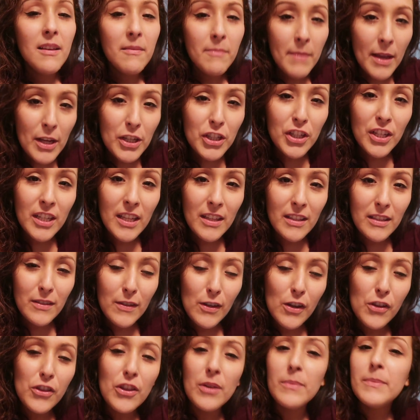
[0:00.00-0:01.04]
Make sure to give this
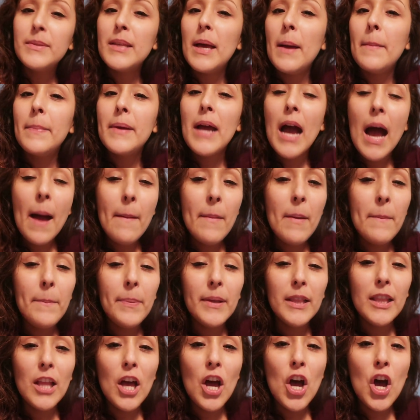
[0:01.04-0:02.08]
video a thumbs up. Comment
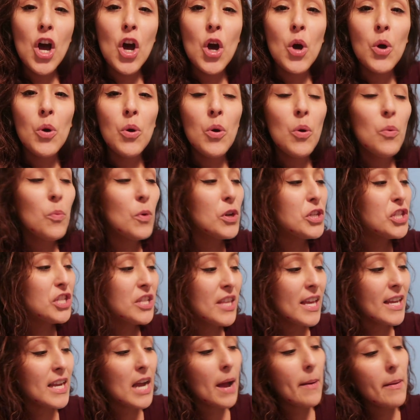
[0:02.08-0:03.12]
below. What
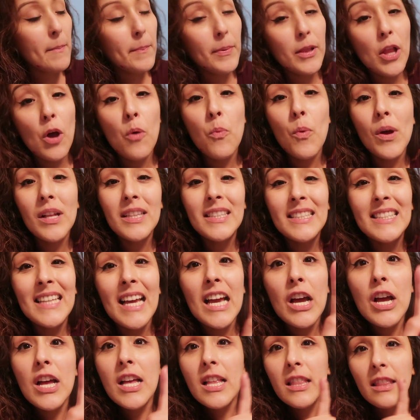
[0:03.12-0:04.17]
should they comment below? What's...
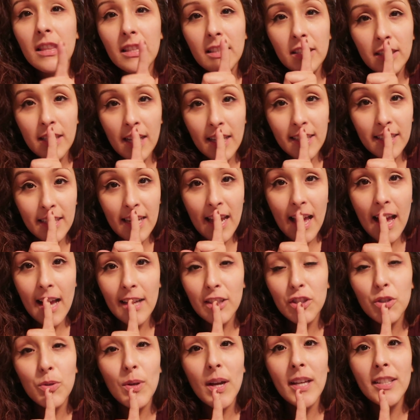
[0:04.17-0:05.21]
Zian's gonna
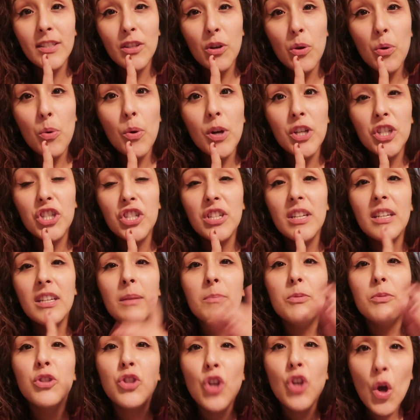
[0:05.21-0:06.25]
ask you guys a question. And
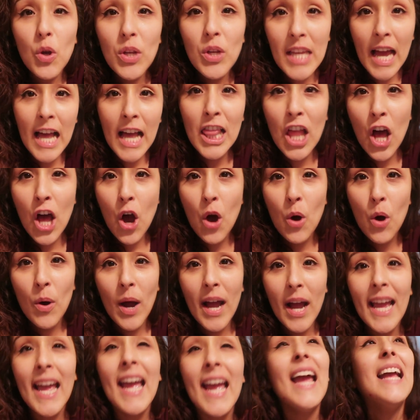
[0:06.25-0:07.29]
I'm so yellow.
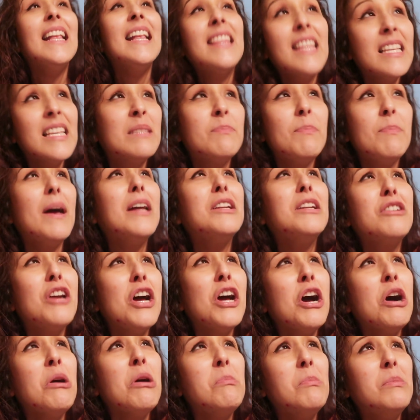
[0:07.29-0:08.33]
I hate this
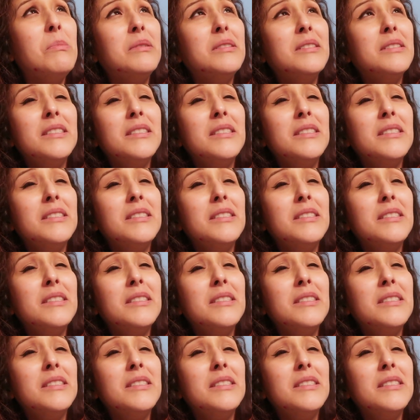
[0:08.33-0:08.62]
bedroom.